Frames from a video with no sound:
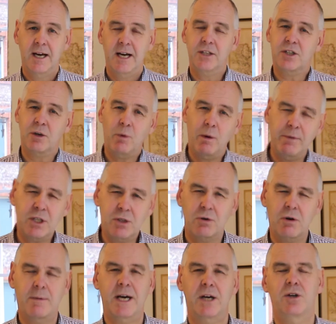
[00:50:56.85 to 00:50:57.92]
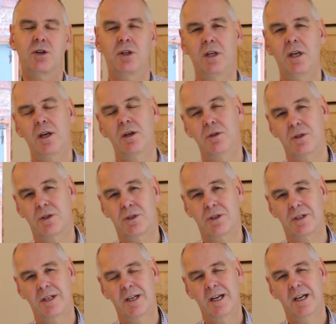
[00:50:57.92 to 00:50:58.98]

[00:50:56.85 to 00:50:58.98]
And so when we talk about good news